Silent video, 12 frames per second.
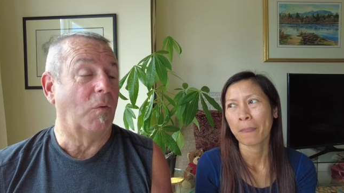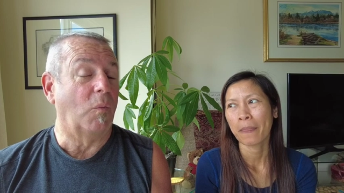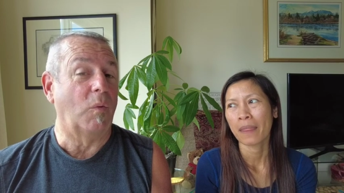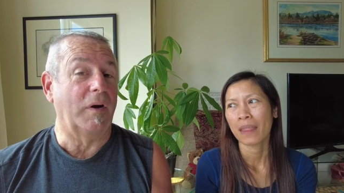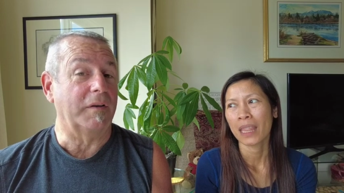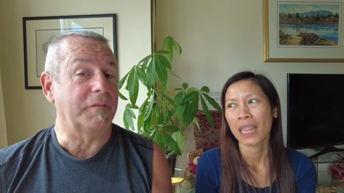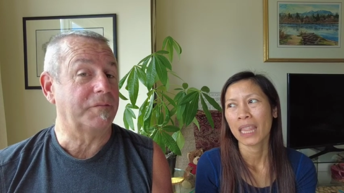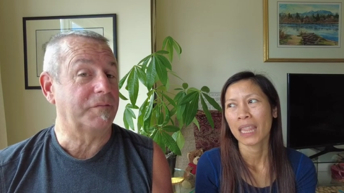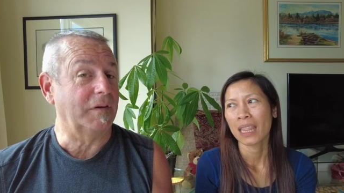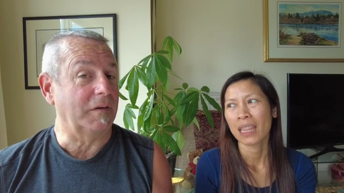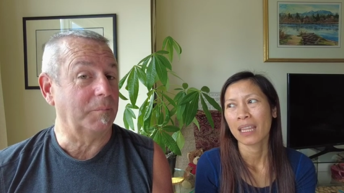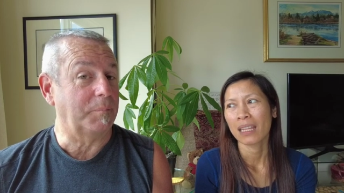Speaker 1: what a
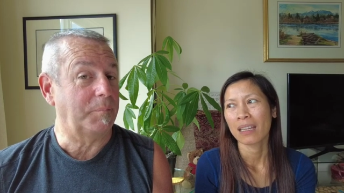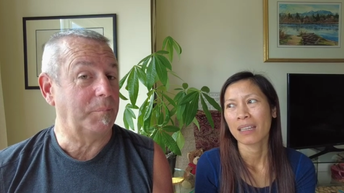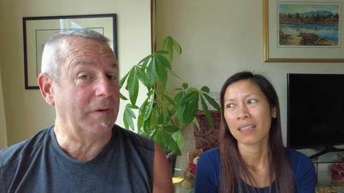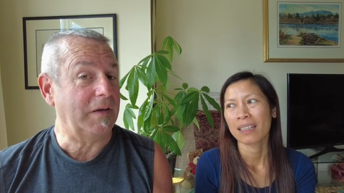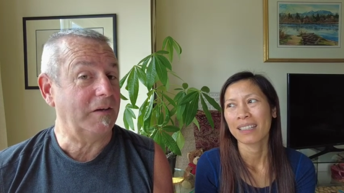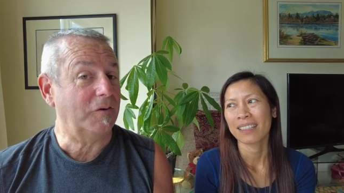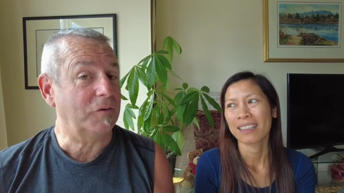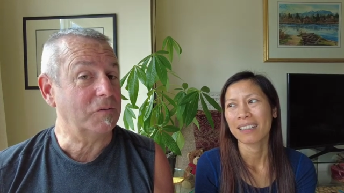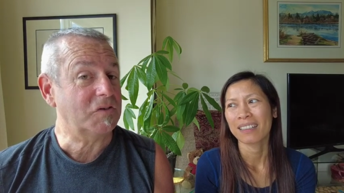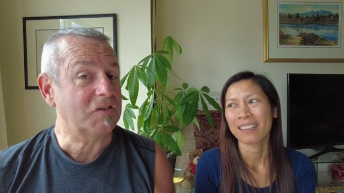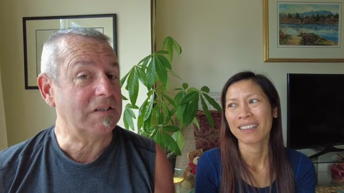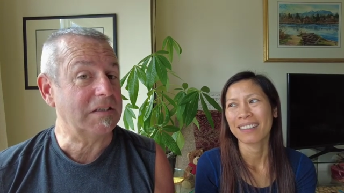filipino
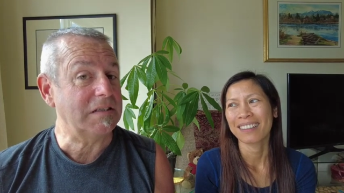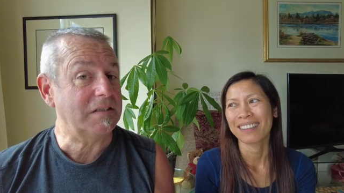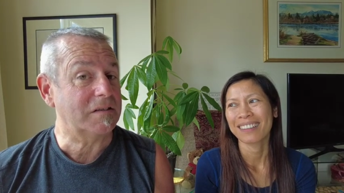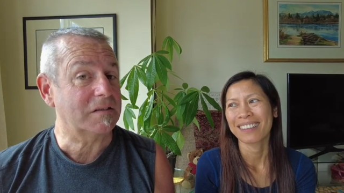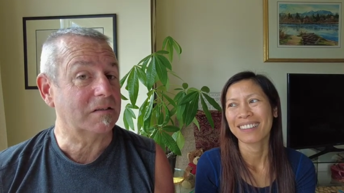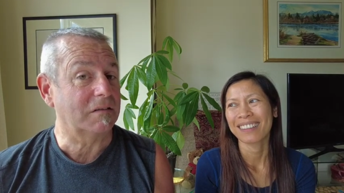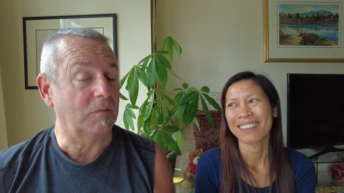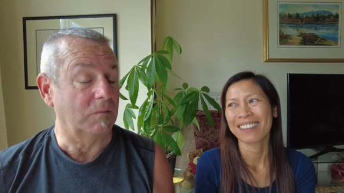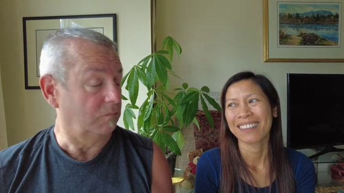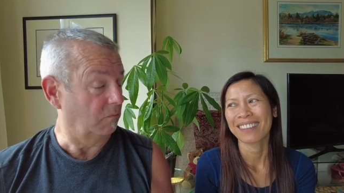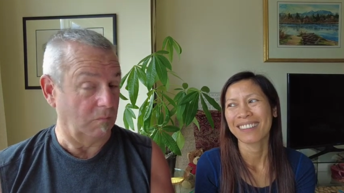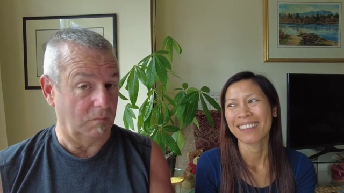sees
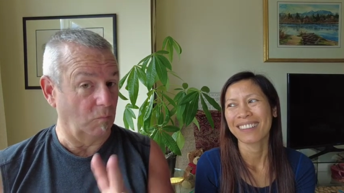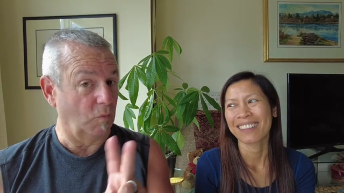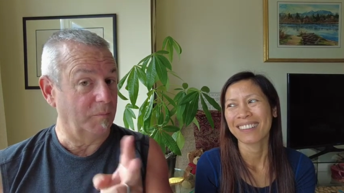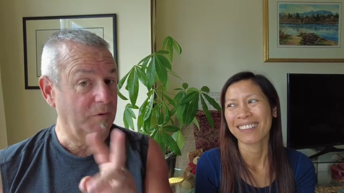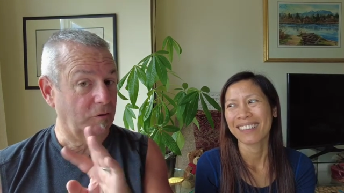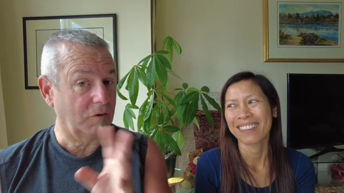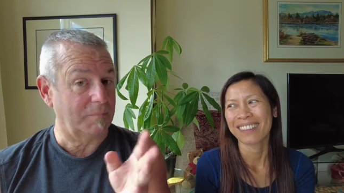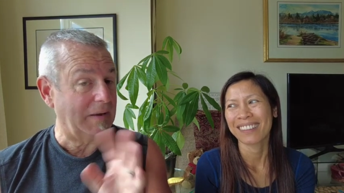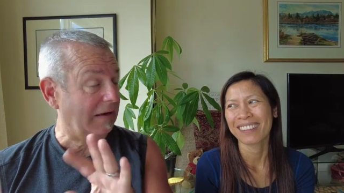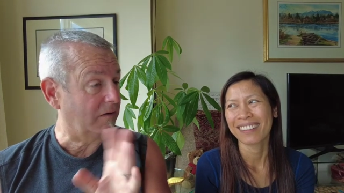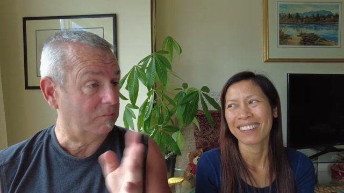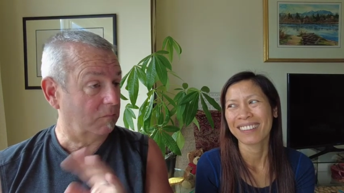woman or
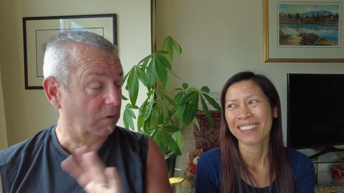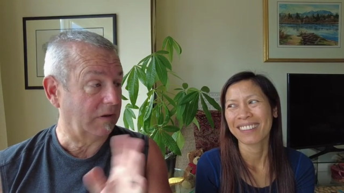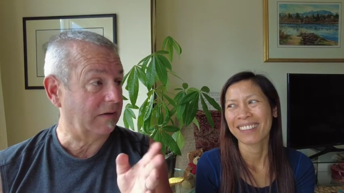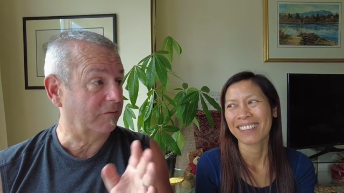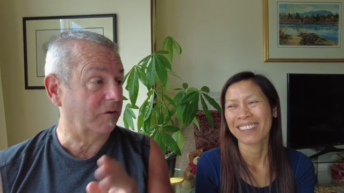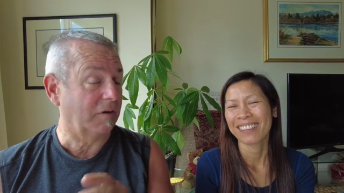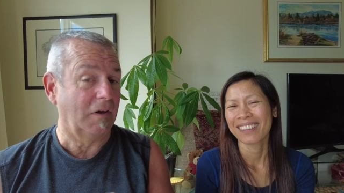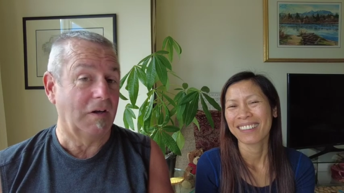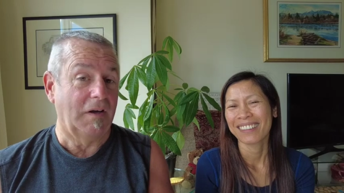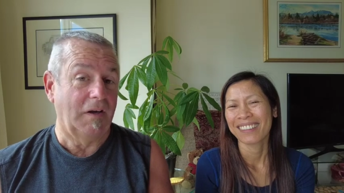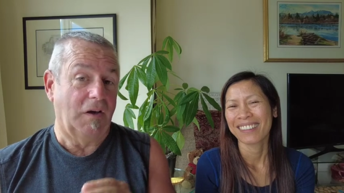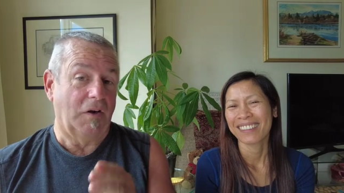man whatever
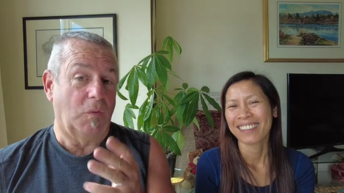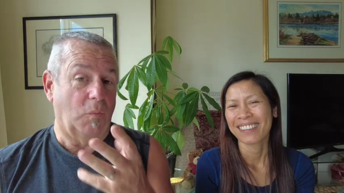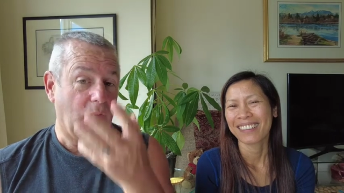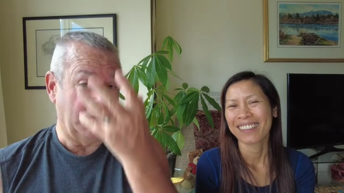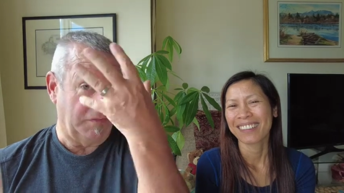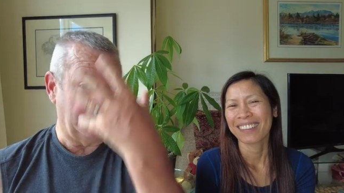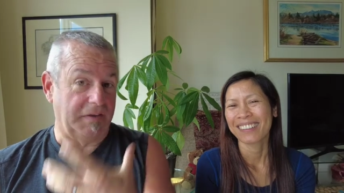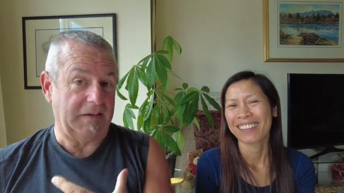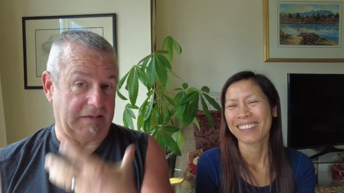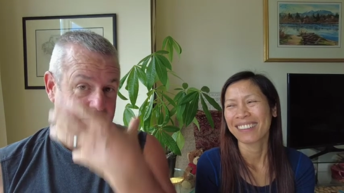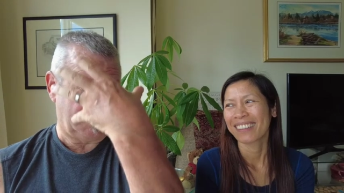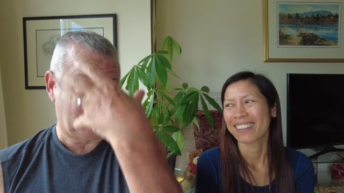when
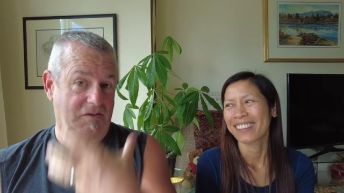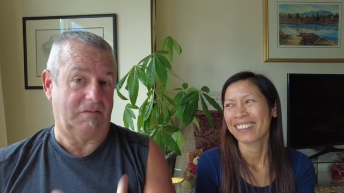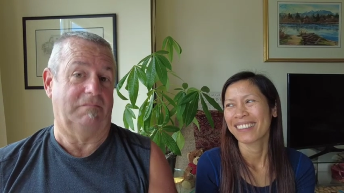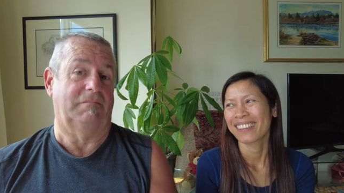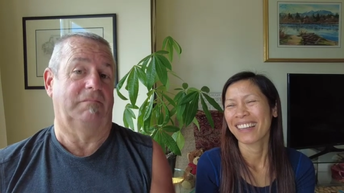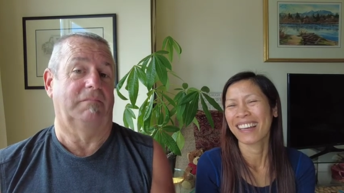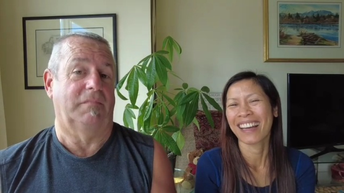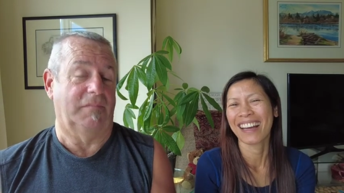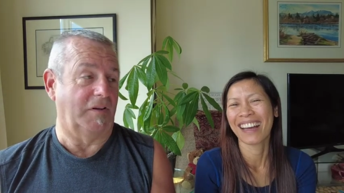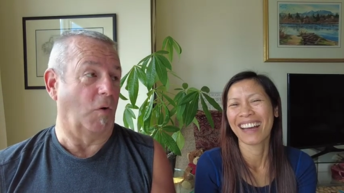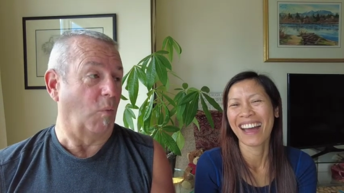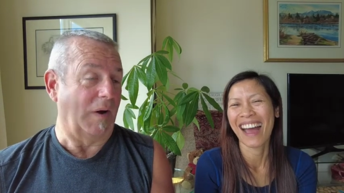this
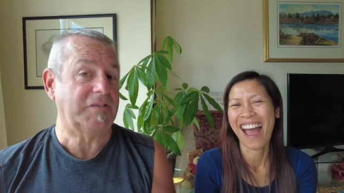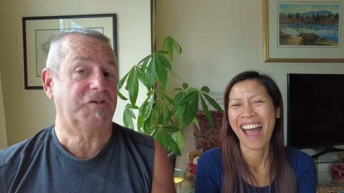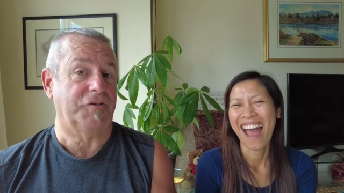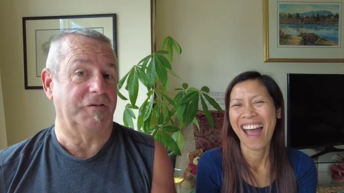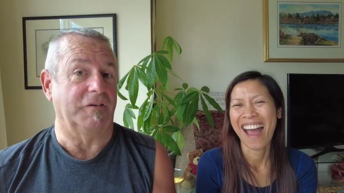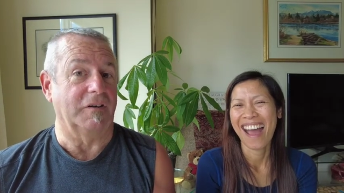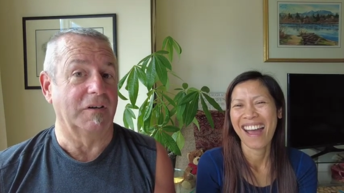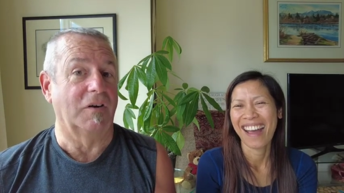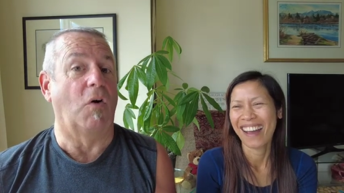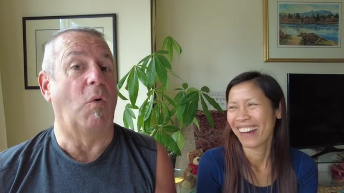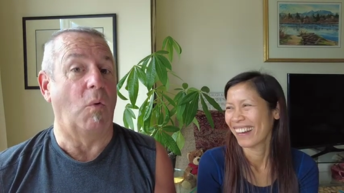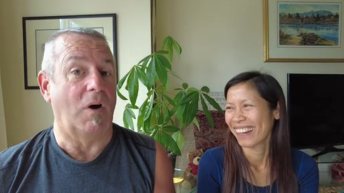the westerner
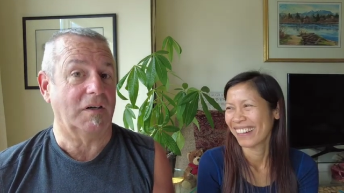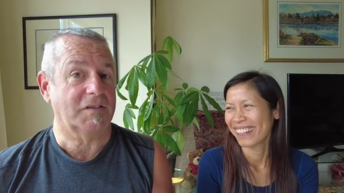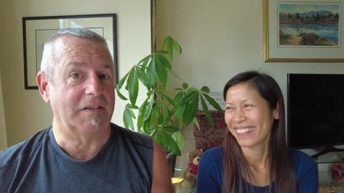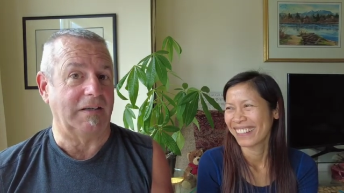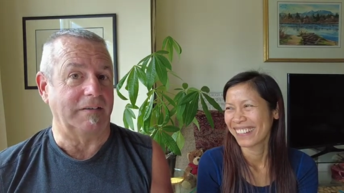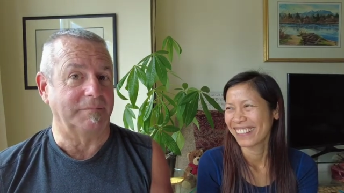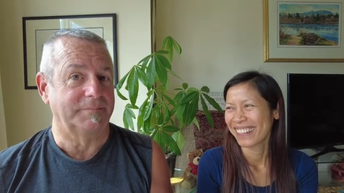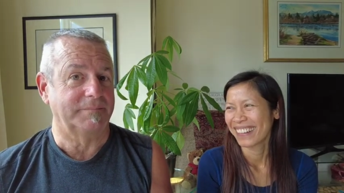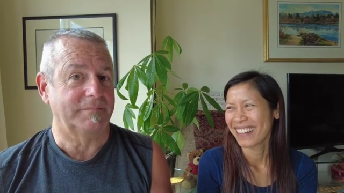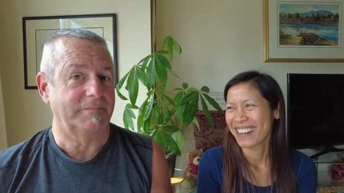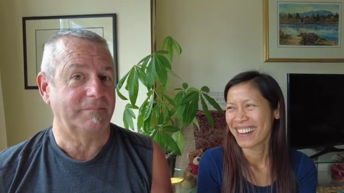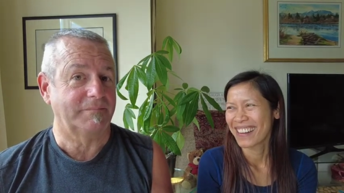walks in
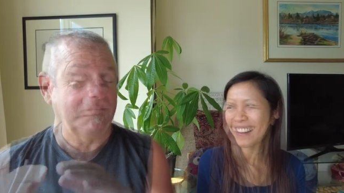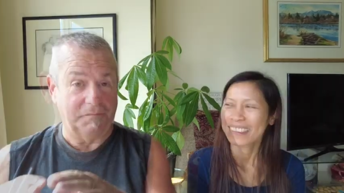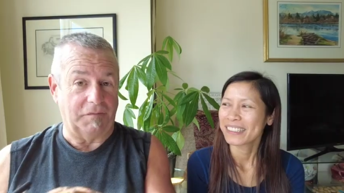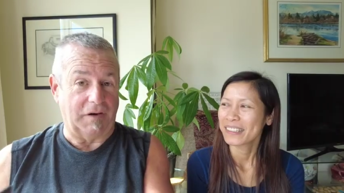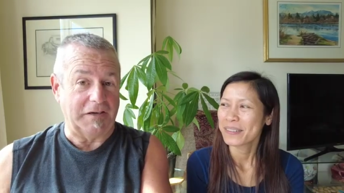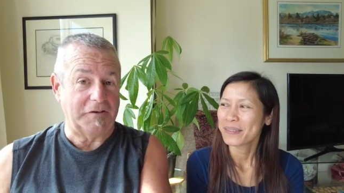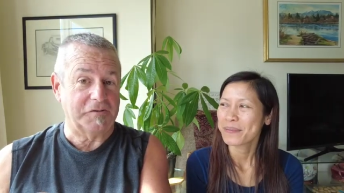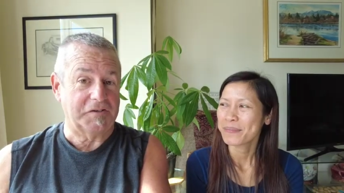find your